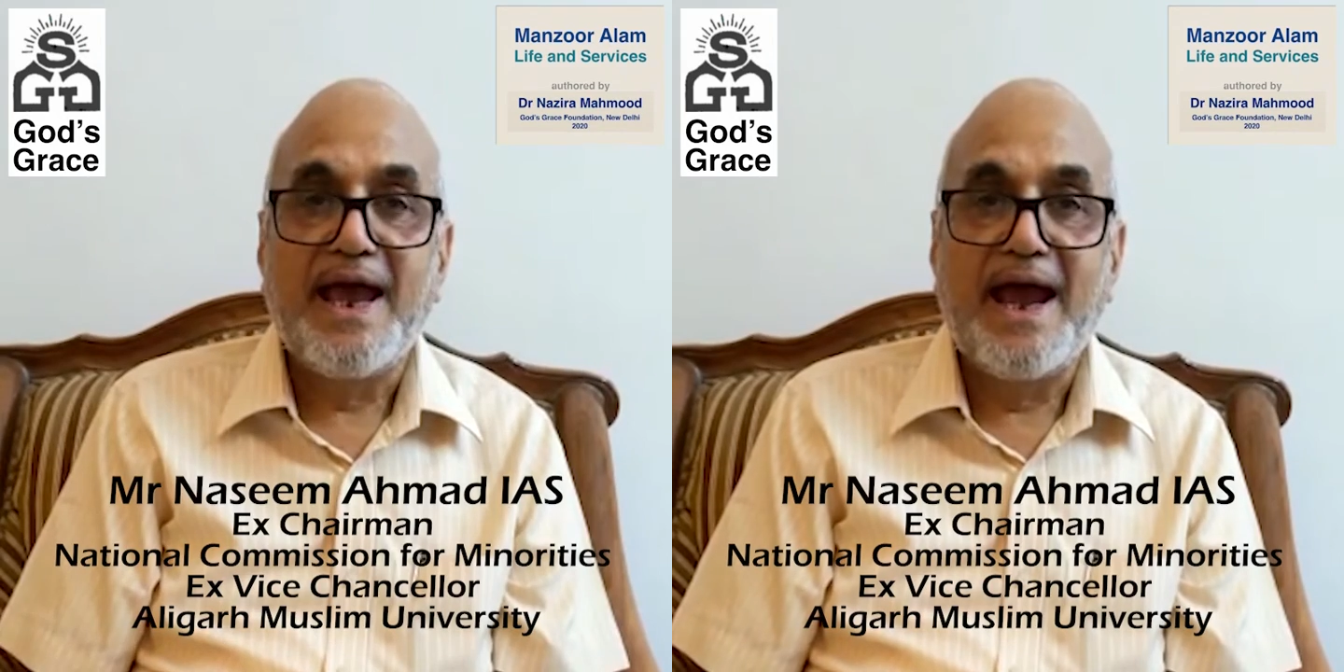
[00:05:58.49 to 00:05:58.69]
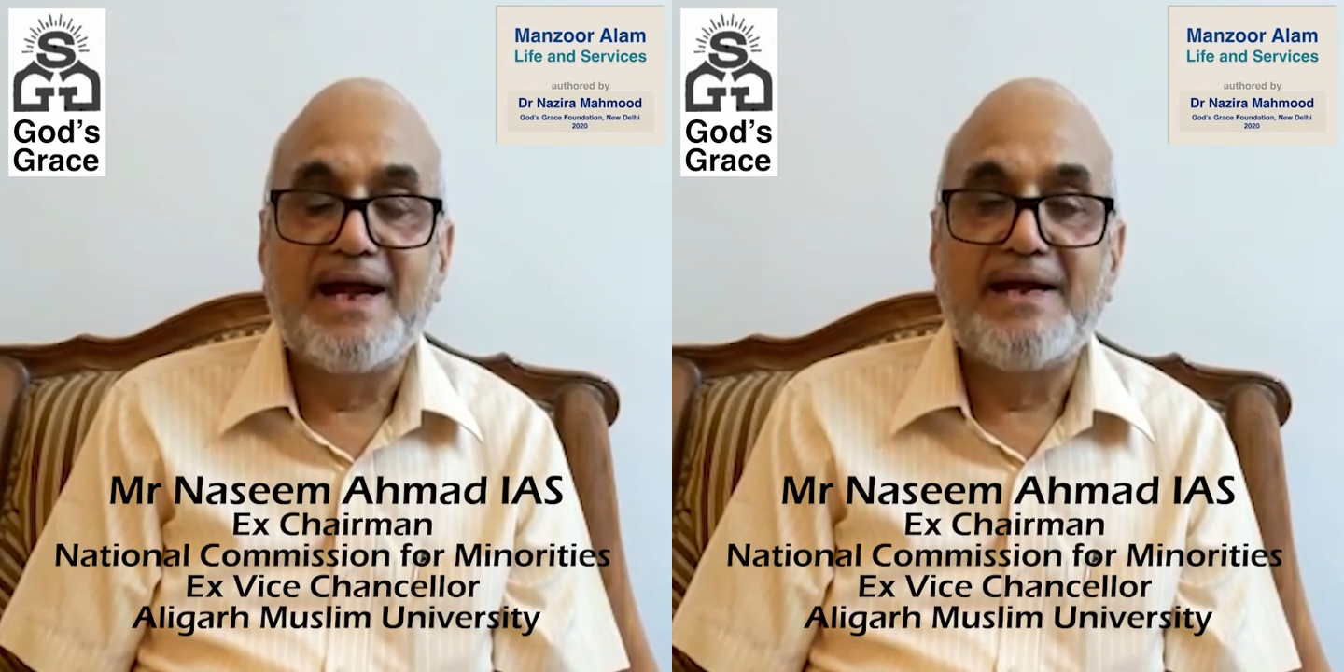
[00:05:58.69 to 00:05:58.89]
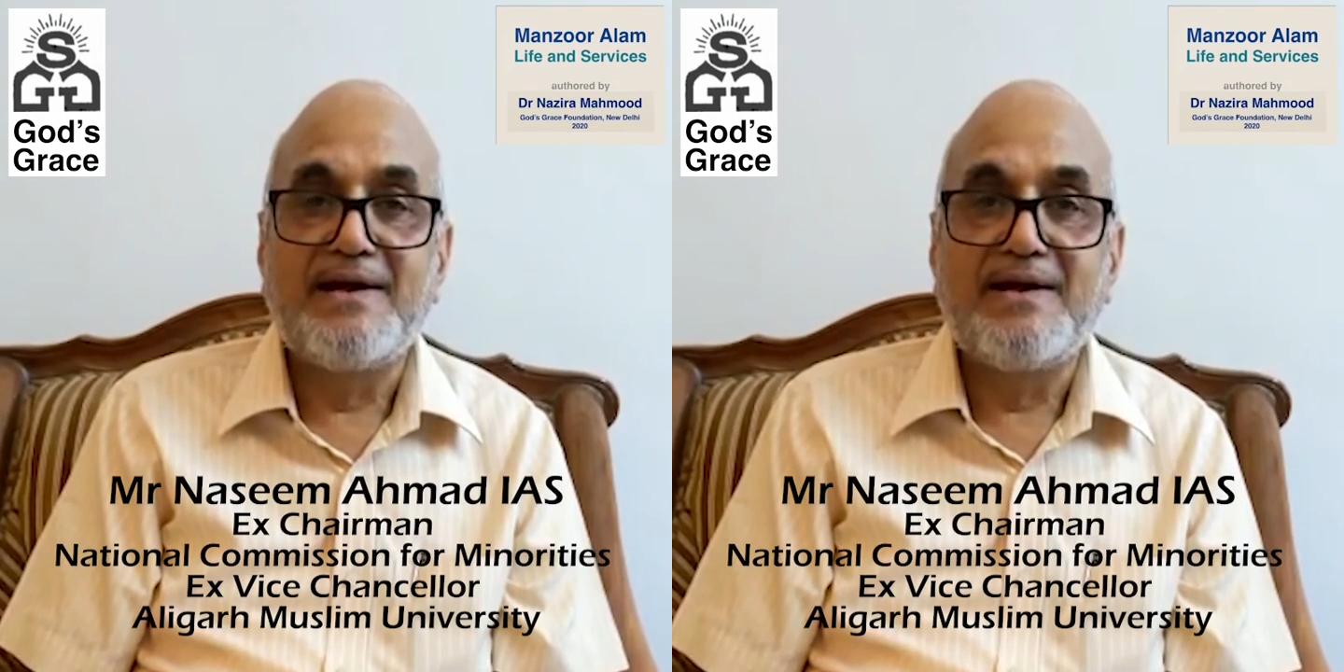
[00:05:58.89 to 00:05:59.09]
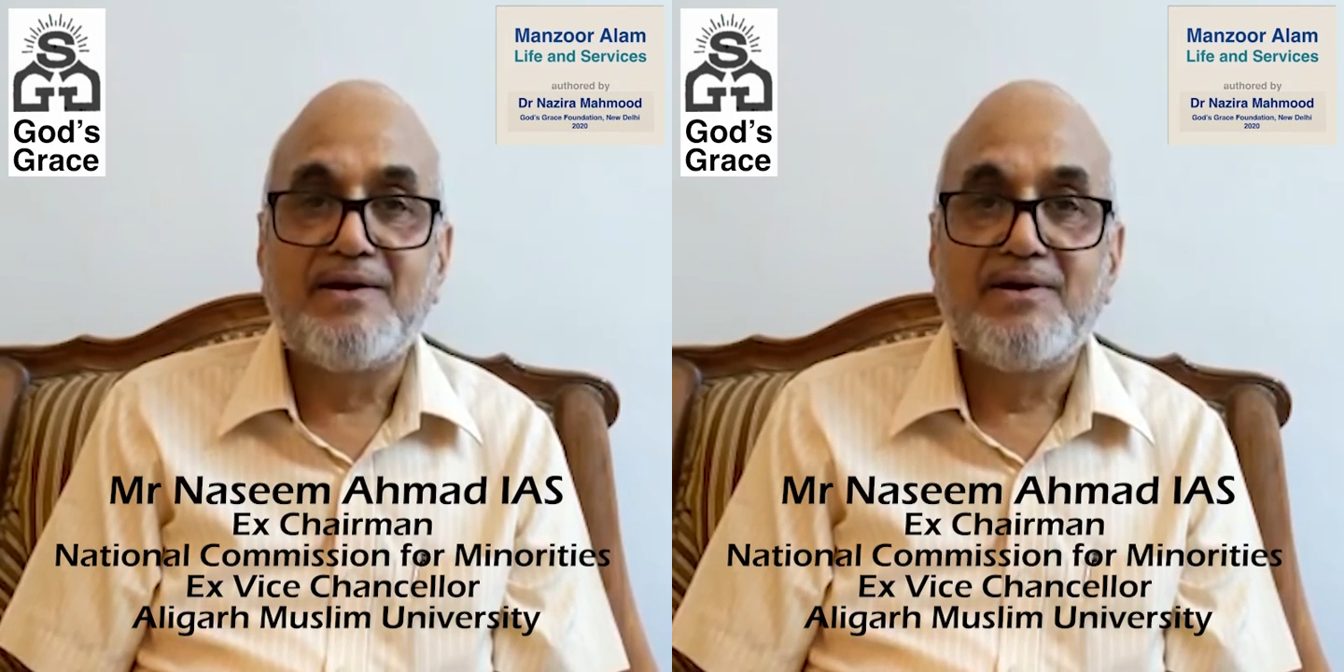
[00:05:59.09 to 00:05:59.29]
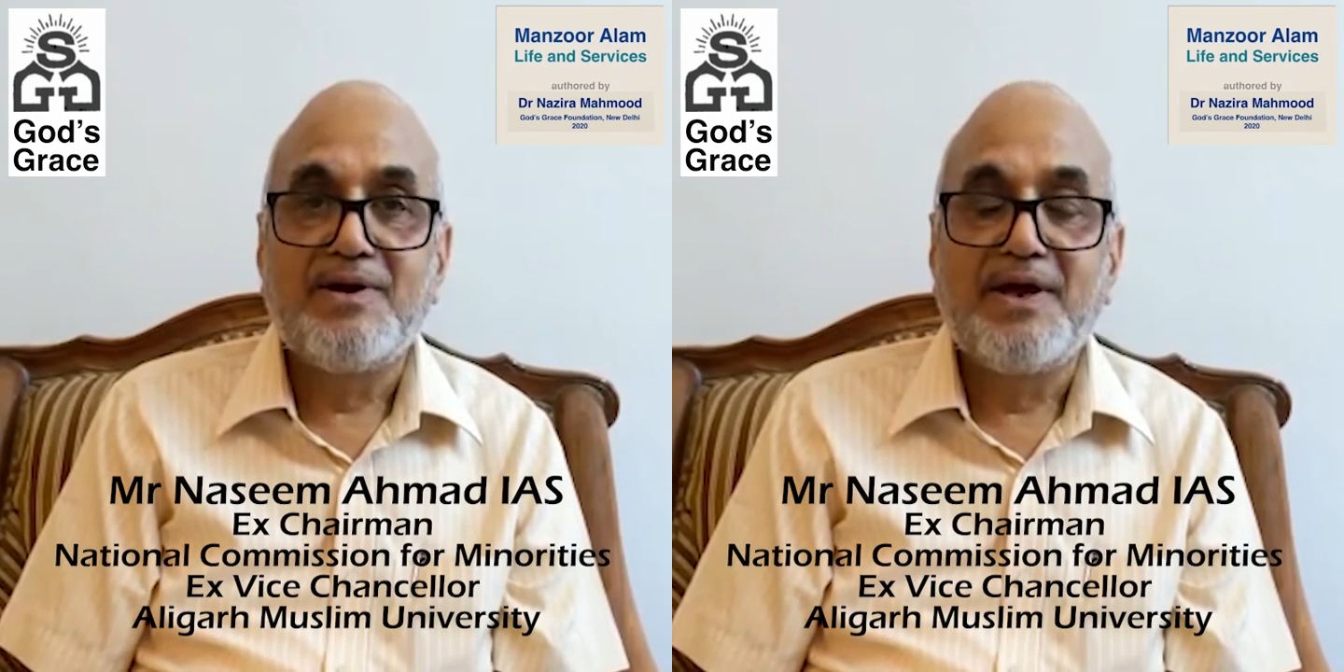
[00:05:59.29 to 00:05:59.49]
and
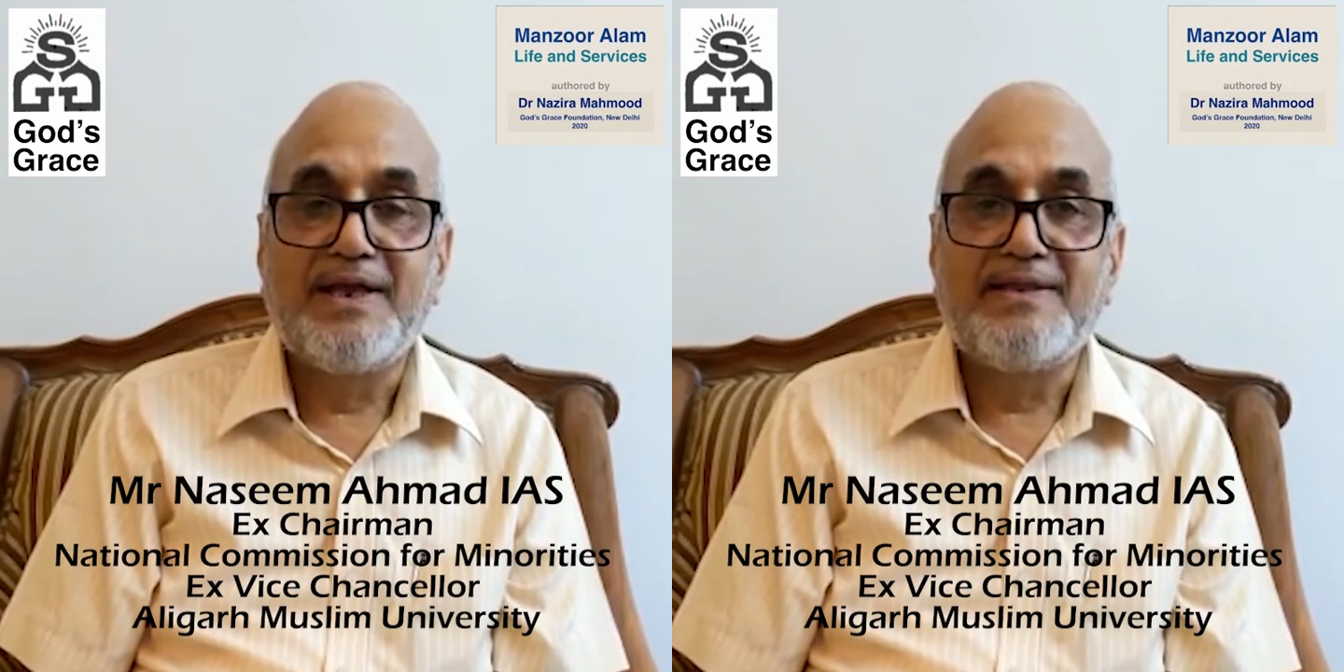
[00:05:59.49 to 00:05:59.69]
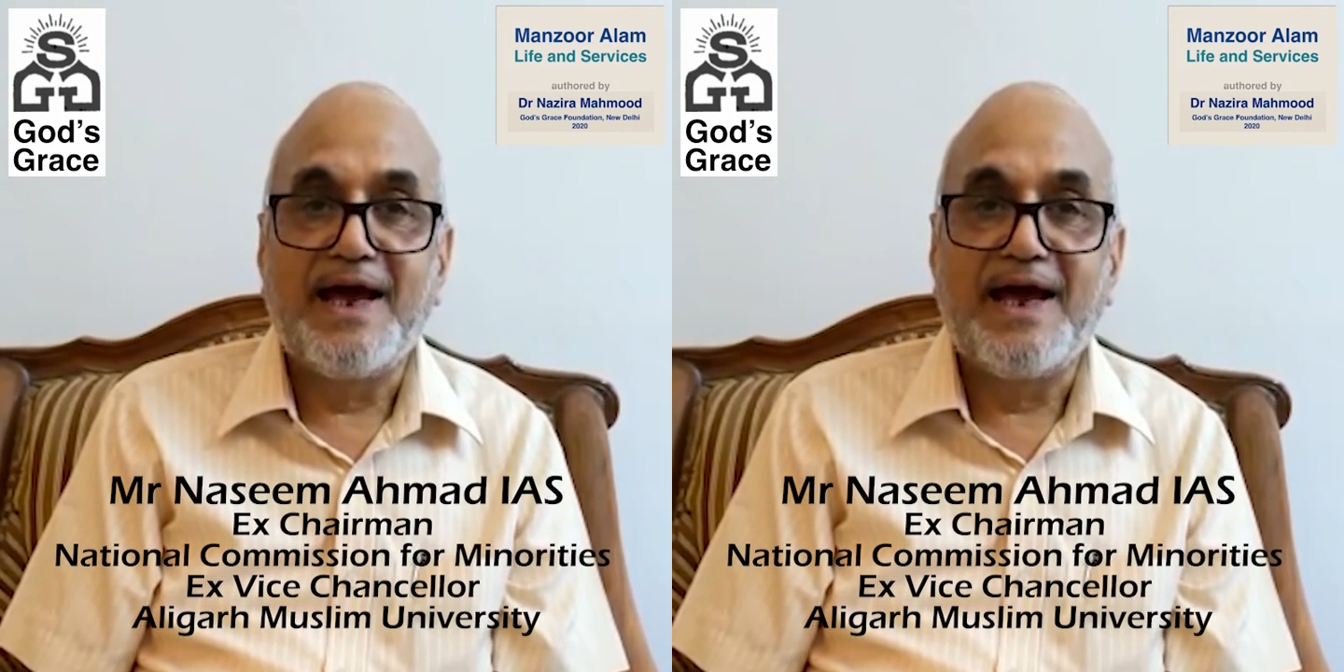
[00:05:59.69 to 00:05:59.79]
in